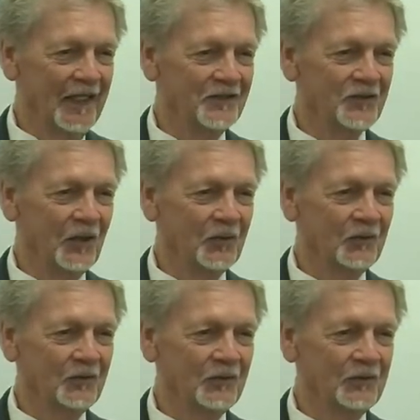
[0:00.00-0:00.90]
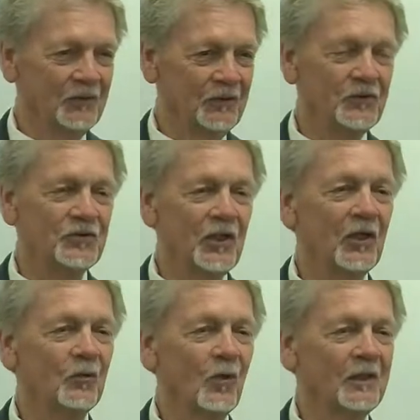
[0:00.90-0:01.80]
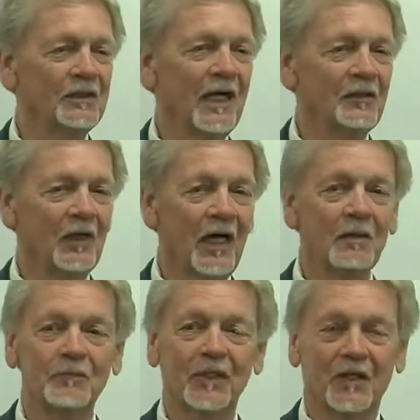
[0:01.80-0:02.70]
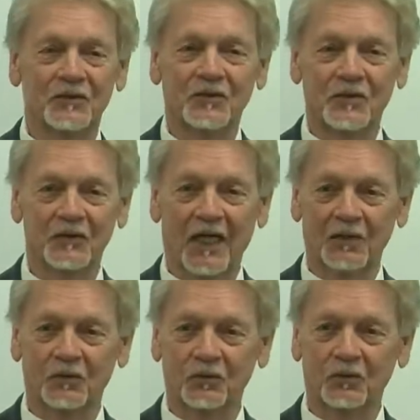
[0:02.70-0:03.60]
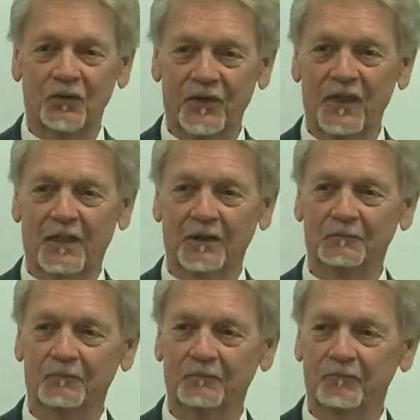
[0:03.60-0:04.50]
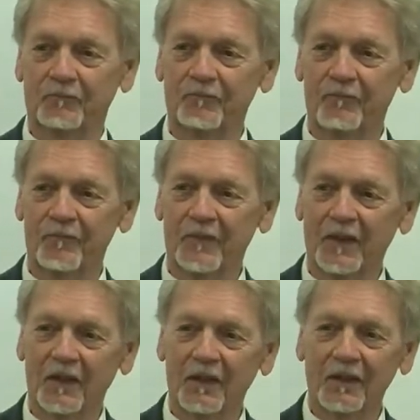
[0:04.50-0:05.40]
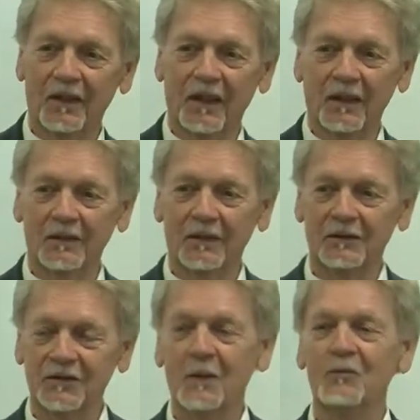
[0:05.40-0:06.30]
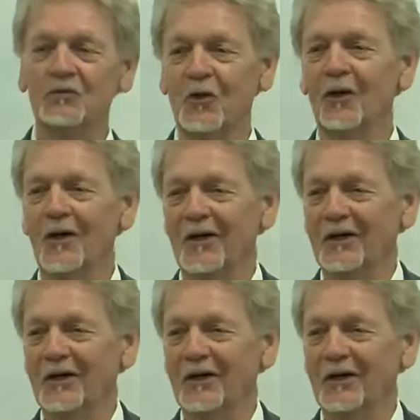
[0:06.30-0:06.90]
And so you cheer one another up because it's a natural thing. And uh, some of you are